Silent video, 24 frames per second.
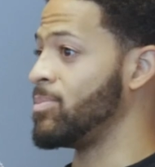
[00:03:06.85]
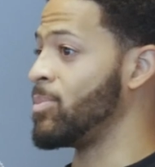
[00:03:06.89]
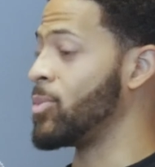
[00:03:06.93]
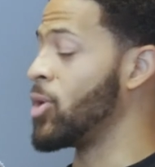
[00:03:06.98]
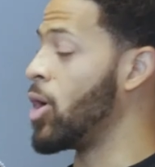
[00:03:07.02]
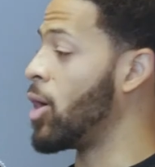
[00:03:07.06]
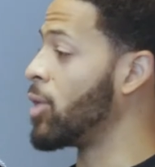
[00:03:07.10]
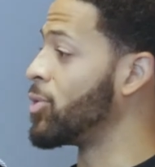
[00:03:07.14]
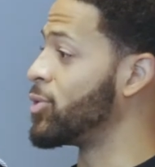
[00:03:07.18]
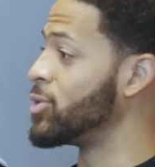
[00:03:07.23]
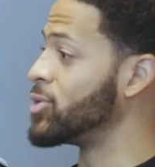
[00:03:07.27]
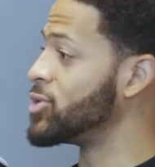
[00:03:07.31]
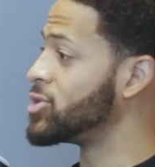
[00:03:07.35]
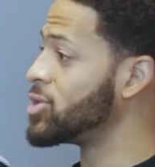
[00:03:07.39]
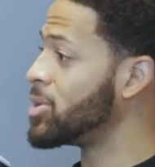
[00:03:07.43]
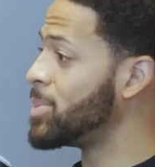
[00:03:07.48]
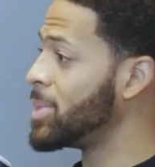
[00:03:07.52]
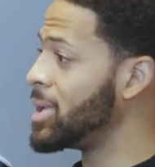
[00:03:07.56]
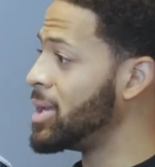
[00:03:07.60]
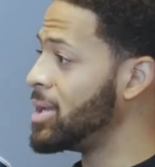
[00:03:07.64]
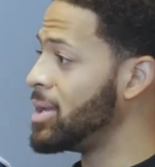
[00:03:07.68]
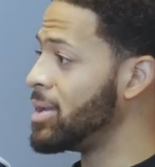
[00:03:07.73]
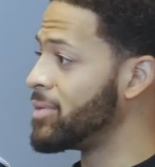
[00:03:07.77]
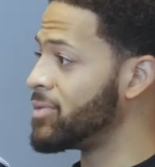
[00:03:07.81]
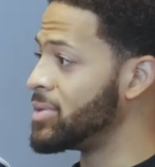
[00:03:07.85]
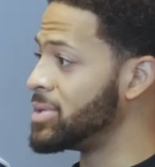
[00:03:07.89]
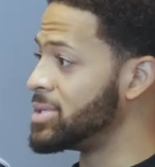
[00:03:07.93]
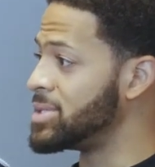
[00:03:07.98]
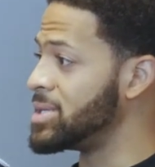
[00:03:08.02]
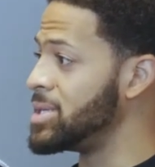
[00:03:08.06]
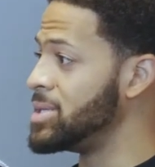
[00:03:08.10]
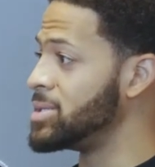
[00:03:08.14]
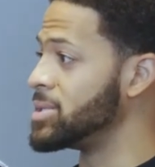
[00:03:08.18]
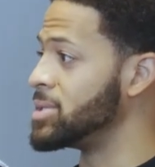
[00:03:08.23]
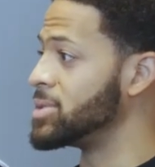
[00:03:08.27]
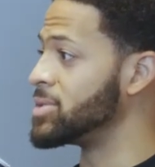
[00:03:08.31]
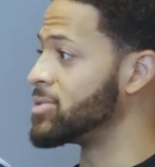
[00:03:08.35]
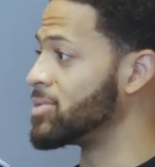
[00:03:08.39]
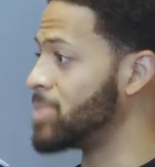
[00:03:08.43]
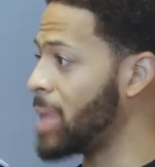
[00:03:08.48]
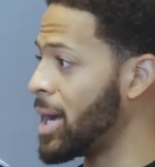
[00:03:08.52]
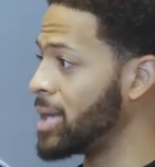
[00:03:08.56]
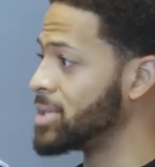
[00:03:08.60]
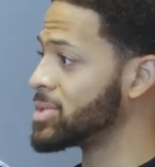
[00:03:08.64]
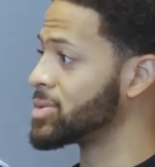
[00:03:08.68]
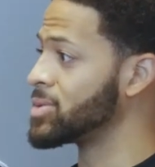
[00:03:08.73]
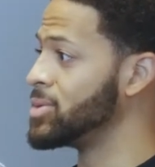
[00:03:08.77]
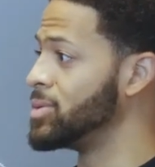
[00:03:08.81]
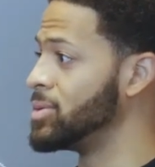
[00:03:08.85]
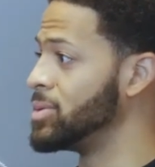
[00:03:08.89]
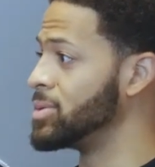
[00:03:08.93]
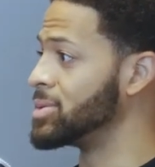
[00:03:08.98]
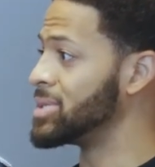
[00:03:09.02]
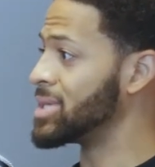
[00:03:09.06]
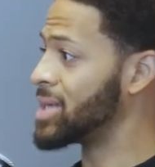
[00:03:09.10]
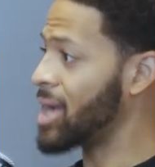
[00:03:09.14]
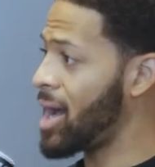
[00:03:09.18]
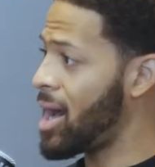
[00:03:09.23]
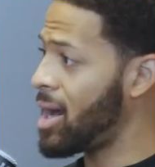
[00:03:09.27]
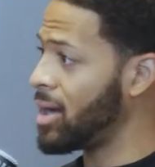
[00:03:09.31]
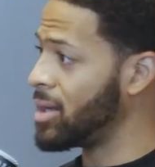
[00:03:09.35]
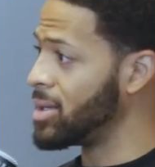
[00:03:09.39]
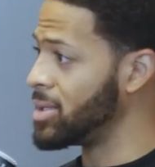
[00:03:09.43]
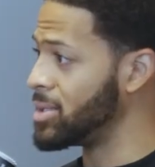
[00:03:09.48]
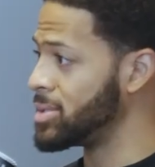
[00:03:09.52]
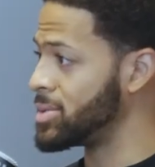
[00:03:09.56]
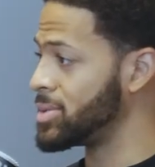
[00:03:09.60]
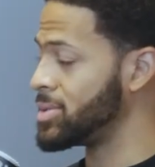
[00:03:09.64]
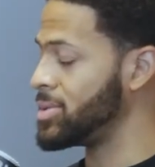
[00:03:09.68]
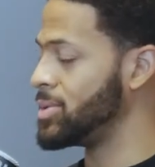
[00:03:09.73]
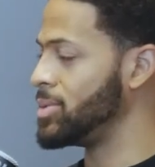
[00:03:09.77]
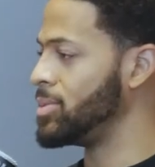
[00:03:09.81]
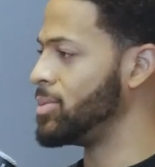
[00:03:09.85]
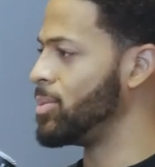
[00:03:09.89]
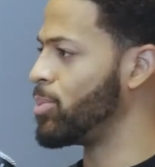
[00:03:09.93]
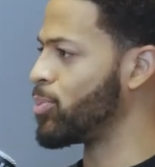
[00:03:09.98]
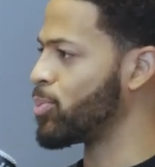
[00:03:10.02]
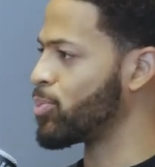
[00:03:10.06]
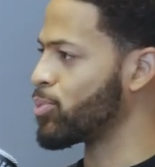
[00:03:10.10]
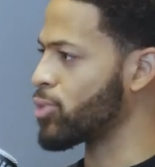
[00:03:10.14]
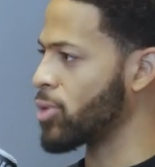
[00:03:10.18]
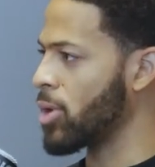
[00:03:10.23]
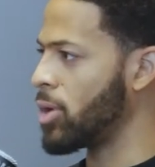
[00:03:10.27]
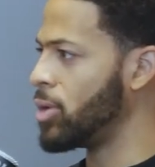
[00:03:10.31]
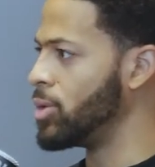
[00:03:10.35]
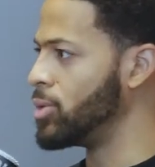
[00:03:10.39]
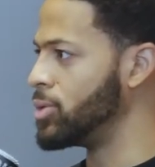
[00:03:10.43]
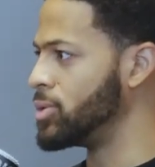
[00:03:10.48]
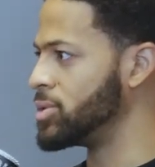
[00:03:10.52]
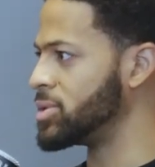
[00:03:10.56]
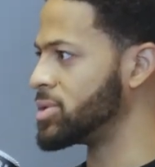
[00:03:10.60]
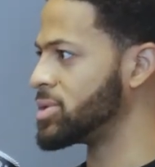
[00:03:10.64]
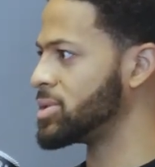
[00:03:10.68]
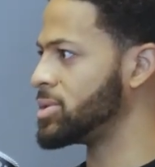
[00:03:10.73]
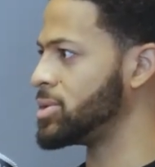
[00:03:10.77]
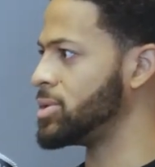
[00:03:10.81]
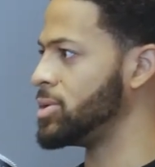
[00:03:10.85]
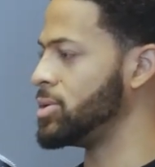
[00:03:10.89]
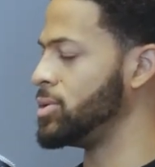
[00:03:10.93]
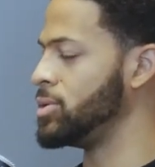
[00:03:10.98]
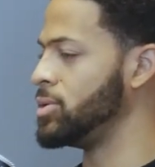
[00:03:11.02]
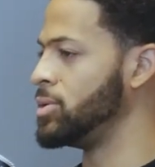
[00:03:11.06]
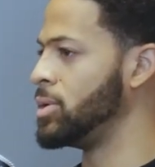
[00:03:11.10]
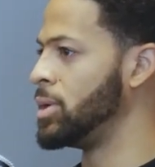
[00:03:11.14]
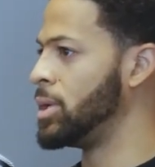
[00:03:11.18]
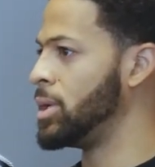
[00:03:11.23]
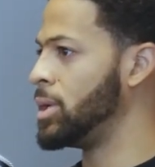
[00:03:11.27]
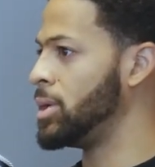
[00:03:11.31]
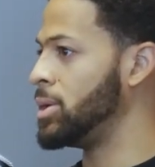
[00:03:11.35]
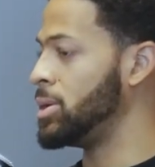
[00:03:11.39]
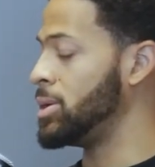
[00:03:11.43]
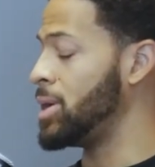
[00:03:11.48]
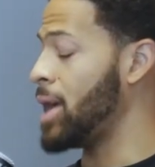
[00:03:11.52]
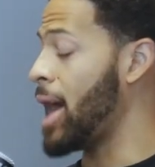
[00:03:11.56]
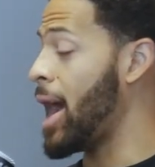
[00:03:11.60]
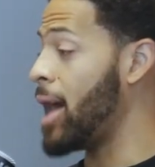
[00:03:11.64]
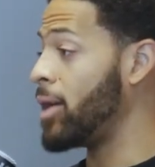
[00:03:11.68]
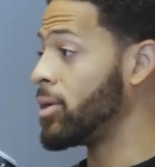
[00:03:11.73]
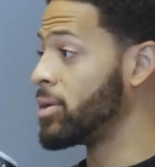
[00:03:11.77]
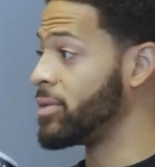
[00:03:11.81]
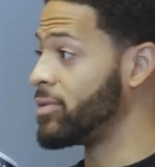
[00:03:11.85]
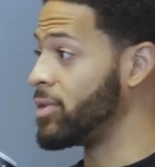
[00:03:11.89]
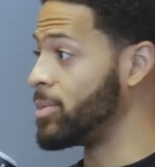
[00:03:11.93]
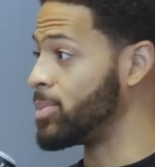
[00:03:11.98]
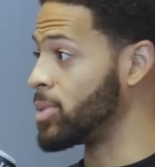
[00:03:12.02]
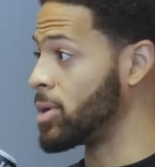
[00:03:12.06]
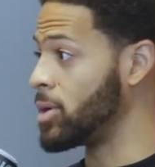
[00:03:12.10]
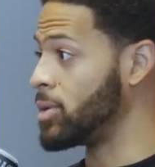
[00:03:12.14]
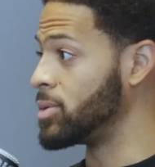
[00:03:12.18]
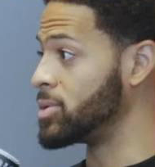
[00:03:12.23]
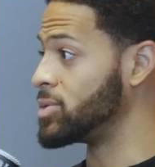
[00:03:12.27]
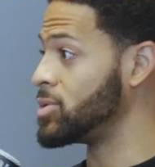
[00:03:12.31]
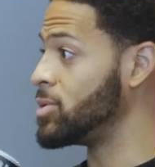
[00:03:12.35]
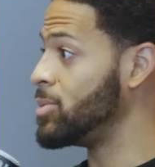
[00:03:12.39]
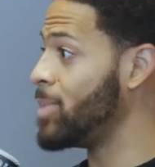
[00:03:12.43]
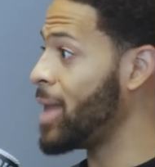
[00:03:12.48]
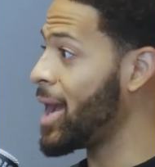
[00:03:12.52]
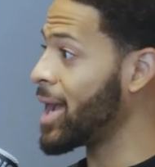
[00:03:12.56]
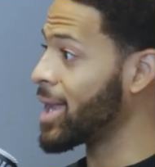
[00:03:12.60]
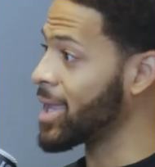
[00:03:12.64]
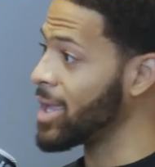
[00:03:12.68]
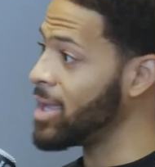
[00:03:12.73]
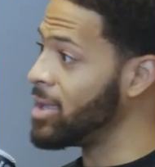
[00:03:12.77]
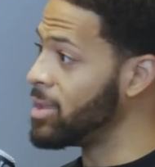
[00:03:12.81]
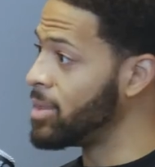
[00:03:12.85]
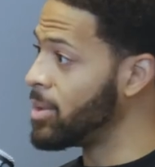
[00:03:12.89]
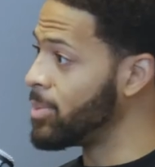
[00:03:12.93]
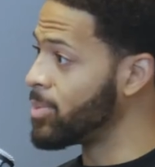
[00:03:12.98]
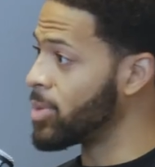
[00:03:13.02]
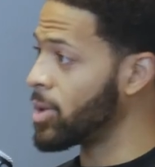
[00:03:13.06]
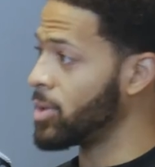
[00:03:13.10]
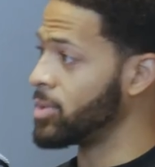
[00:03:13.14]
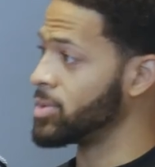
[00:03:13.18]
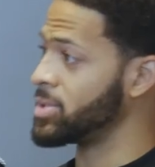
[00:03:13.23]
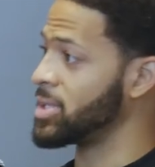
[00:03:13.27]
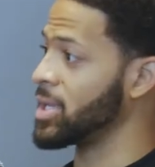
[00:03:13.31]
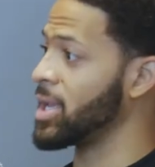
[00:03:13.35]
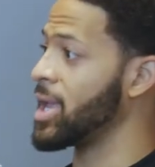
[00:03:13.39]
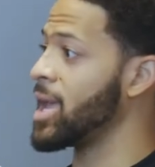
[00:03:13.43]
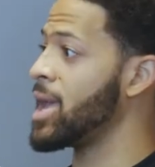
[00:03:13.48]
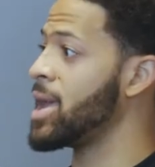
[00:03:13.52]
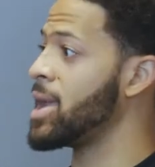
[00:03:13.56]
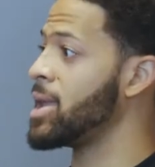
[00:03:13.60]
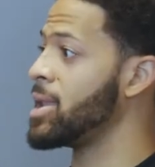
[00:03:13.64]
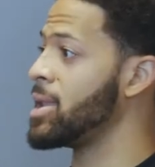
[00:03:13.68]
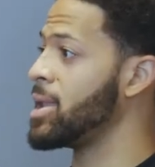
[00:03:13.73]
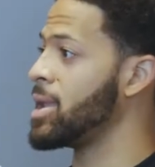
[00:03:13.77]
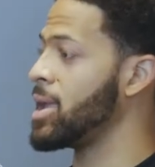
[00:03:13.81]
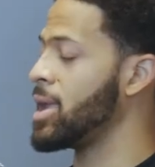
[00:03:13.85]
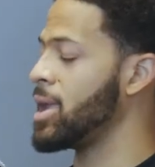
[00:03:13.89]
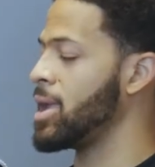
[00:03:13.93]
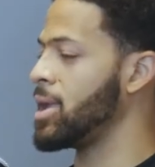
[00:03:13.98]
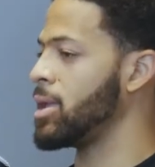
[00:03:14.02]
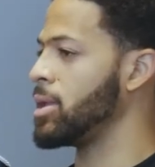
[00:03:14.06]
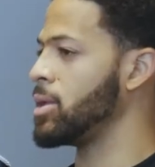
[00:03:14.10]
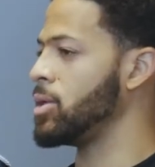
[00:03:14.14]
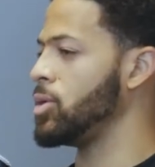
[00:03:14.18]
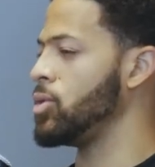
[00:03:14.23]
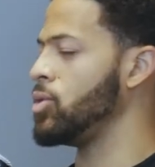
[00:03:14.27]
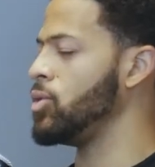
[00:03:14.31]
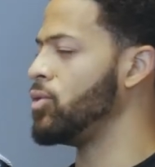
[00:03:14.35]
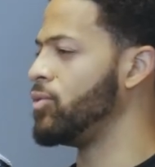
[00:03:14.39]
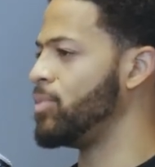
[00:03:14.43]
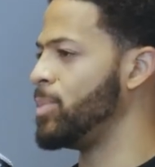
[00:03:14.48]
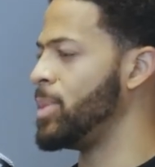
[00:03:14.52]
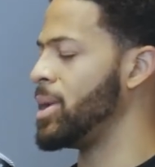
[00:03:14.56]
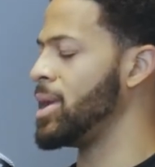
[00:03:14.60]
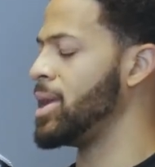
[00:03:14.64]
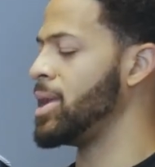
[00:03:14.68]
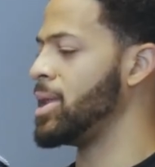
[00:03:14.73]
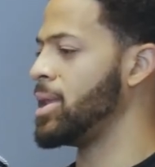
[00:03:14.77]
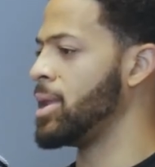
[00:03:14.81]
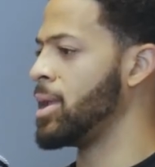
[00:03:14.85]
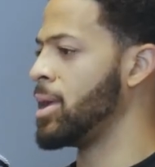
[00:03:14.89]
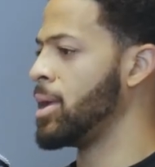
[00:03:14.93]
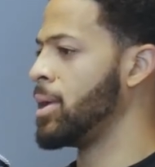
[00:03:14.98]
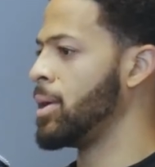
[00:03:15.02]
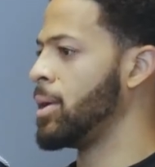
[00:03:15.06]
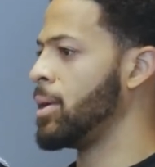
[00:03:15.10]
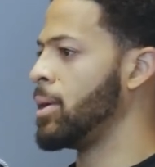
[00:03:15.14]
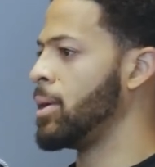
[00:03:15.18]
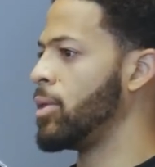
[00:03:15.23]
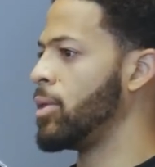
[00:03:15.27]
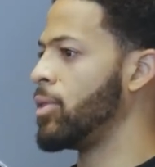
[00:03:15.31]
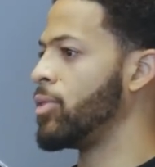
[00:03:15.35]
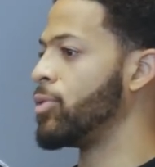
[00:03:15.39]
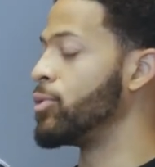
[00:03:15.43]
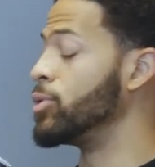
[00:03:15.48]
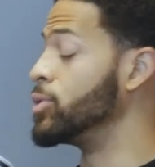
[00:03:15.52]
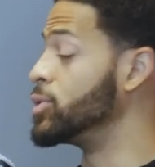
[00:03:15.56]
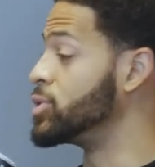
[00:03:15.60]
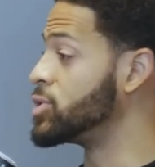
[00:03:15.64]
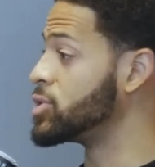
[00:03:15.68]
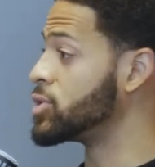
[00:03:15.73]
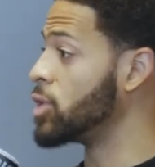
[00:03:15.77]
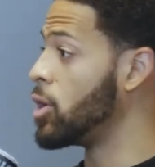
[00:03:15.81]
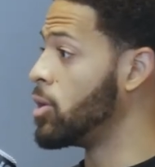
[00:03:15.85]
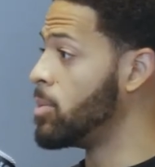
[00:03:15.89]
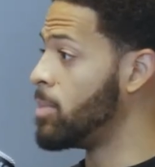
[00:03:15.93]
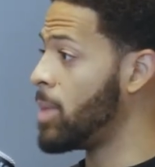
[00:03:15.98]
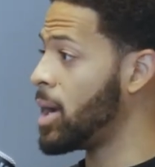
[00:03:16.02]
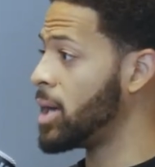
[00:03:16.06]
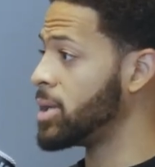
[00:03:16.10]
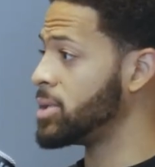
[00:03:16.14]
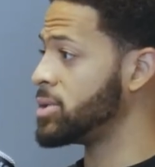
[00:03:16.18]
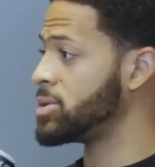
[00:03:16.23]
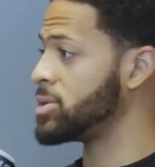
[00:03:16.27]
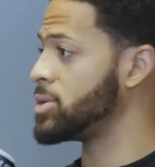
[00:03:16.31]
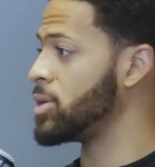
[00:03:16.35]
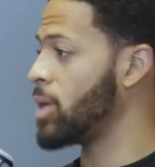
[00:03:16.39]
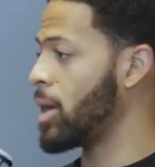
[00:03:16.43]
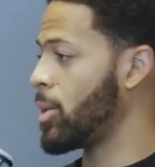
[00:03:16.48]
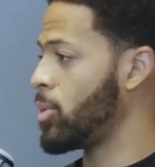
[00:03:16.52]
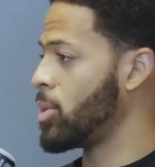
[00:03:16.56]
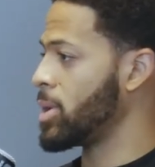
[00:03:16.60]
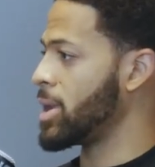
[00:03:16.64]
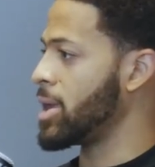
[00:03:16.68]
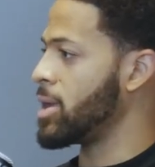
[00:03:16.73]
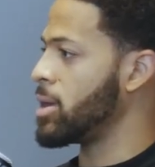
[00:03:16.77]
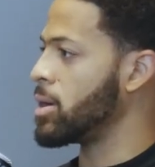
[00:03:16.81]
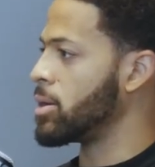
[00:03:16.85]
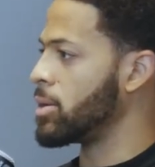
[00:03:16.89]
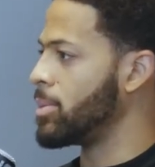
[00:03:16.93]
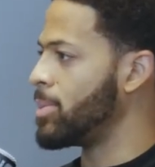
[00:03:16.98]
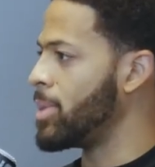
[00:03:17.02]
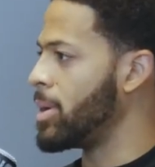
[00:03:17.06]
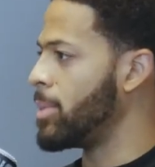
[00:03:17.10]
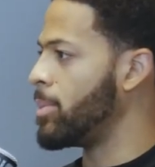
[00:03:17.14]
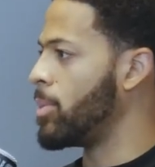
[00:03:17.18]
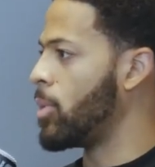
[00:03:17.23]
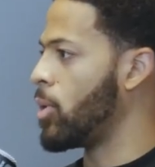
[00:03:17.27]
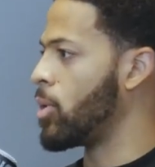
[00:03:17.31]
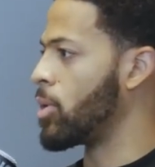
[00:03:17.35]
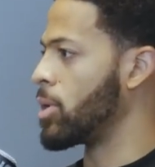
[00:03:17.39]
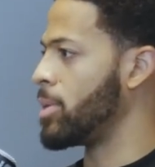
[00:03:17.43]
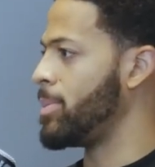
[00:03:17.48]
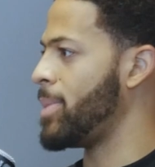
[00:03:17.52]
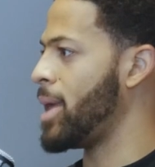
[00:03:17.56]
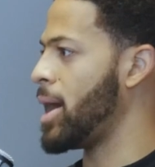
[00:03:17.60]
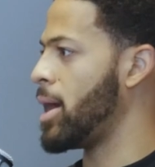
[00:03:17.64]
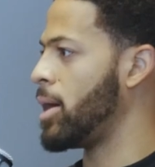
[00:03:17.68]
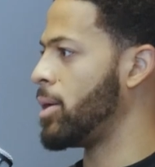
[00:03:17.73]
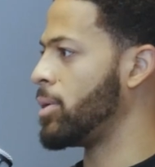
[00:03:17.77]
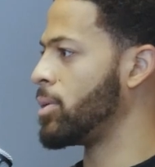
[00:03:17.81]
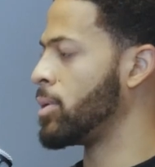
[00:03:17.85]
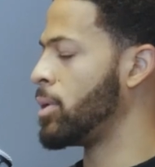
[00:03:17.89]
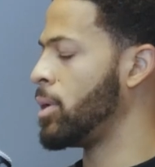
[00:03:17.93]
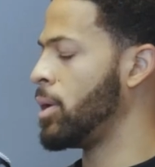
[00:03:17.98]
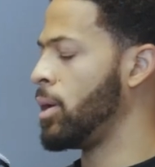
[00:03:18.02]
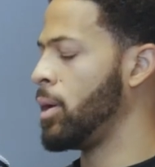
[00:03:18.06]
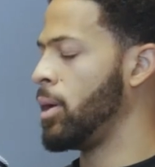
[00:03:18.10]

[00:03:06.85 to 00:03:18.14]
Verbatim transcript: gone through so many different seasons from high school to college to pros to out of the pros to back in the pros again. And you've been through so much. So I want to hear a bit more about